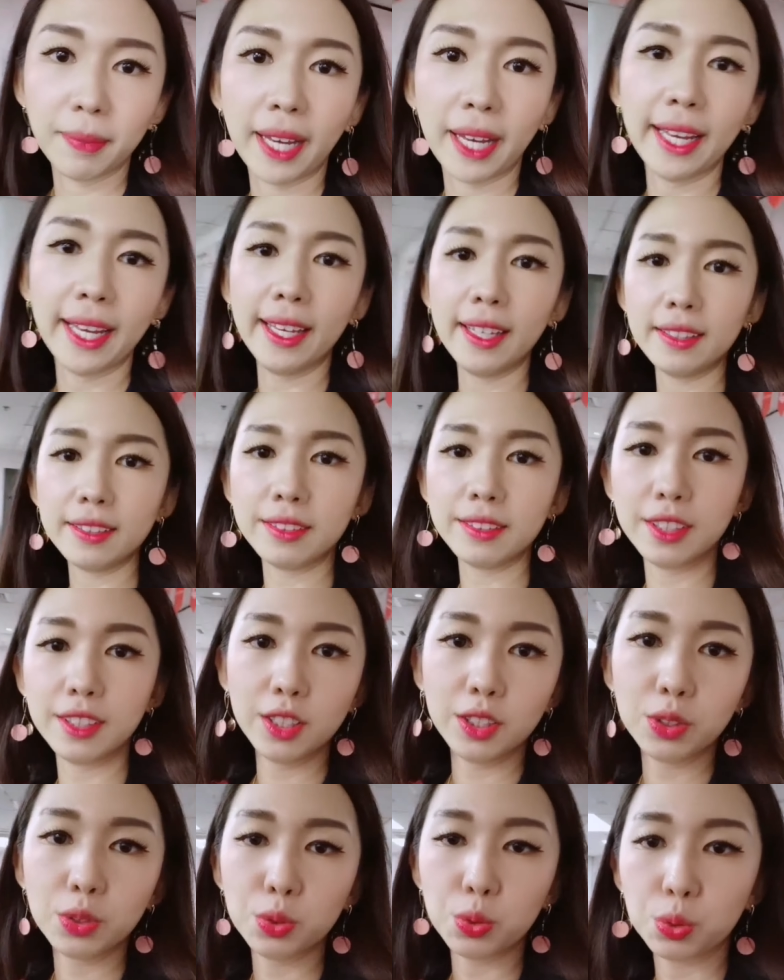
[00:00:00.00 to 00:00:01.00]
my
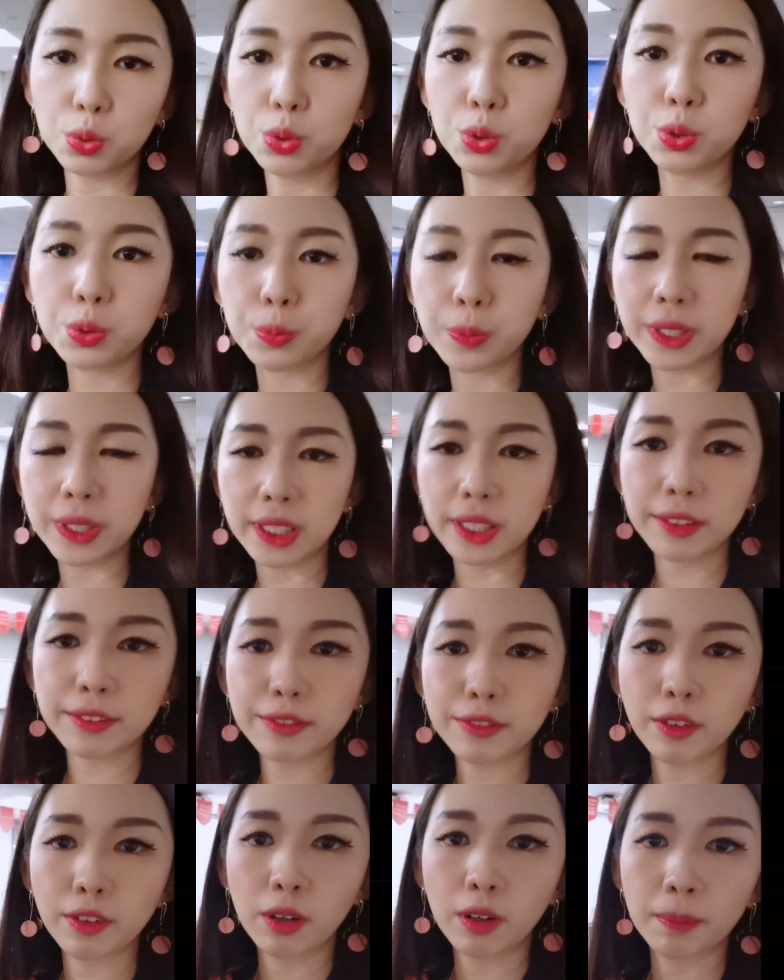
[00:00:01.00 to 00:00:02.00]
SD suit waiting
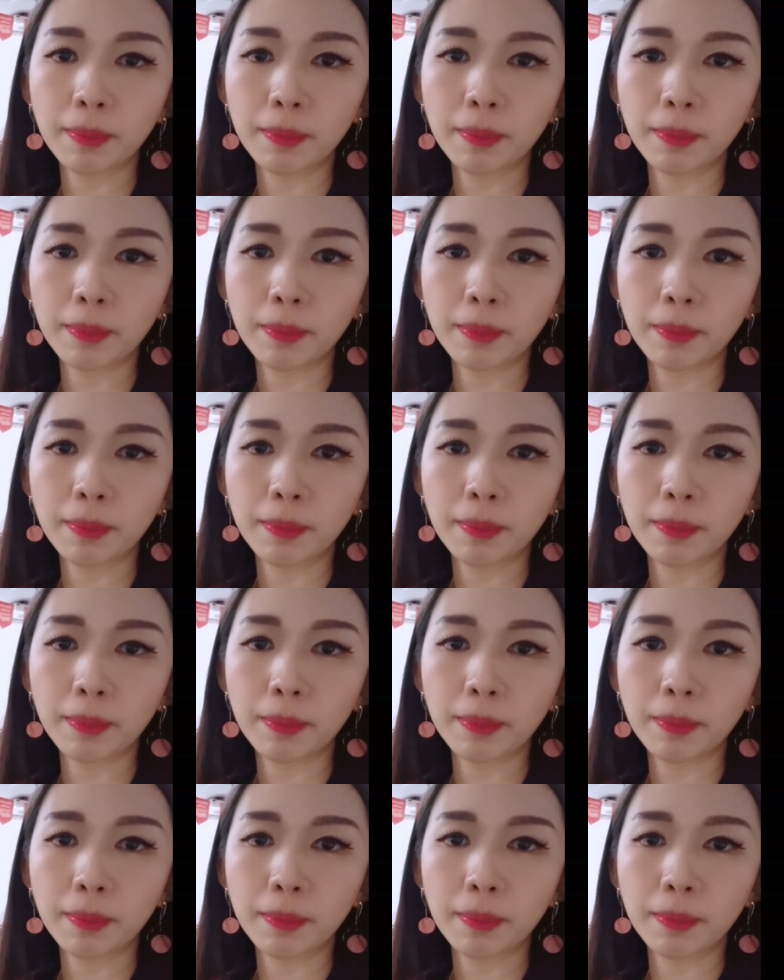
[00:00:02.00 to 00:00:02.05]
for